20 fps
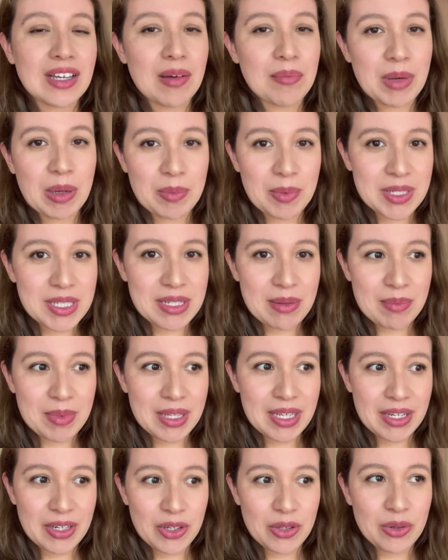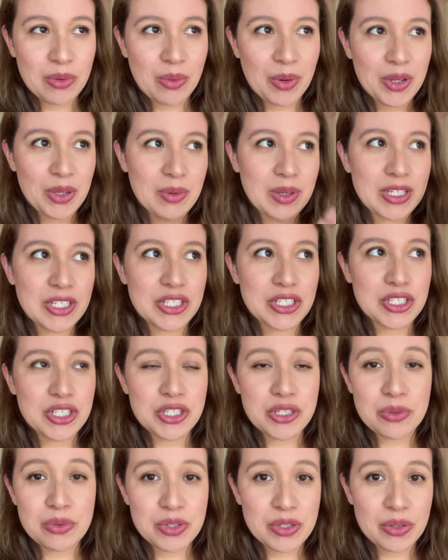come up with something new or you can just
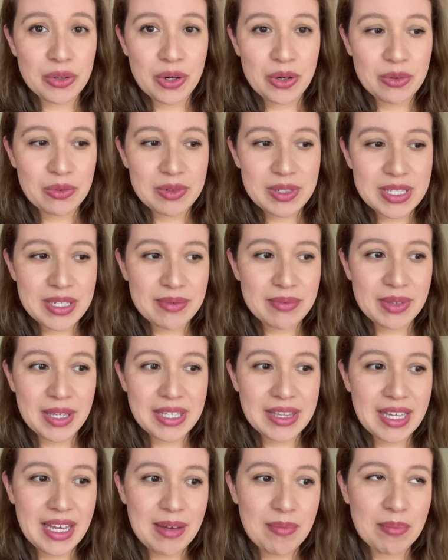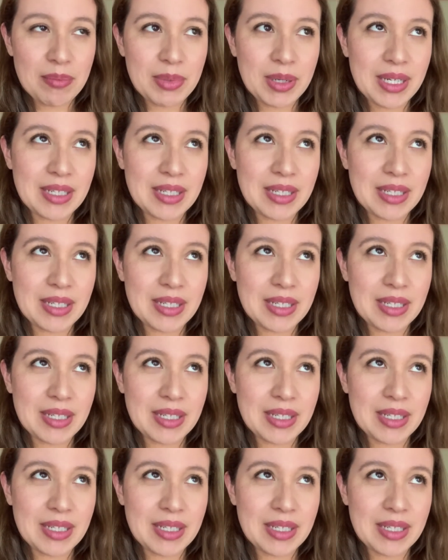choose your own, stuff like that.